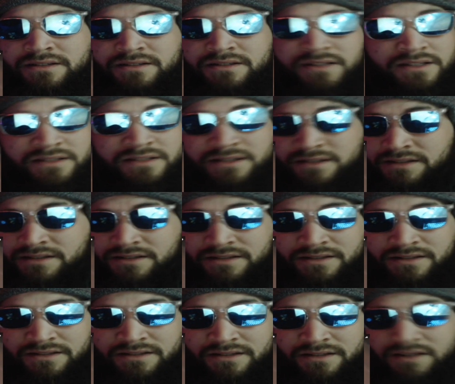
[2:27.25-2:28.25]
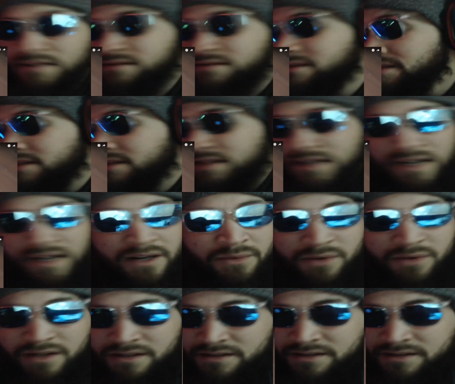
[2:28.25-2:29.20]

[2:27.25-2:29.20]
That's it. Only sneaker I want.